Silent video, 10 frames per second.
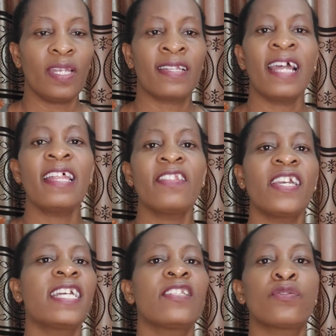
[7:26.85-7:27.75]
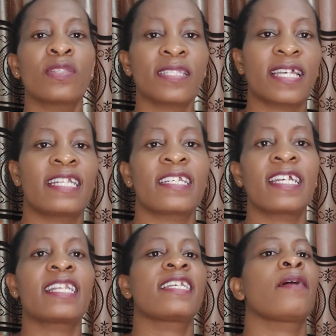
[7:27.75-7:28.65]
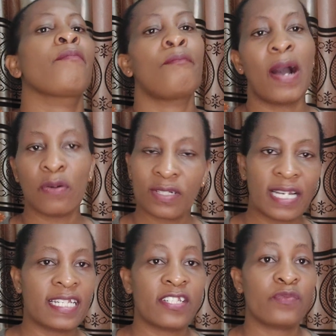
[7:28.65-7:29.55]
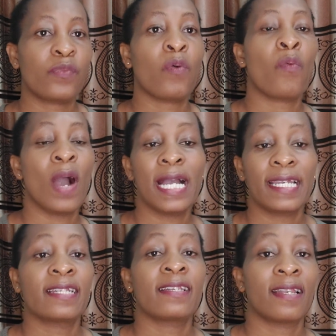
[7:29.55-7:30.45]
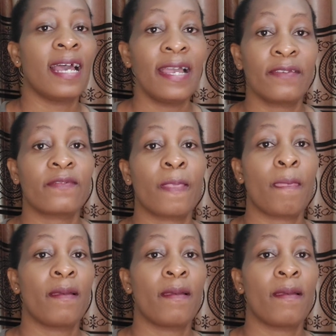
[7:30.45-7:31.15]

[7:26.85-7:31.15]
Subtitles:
The other thing is to set clear boundaries for work and life.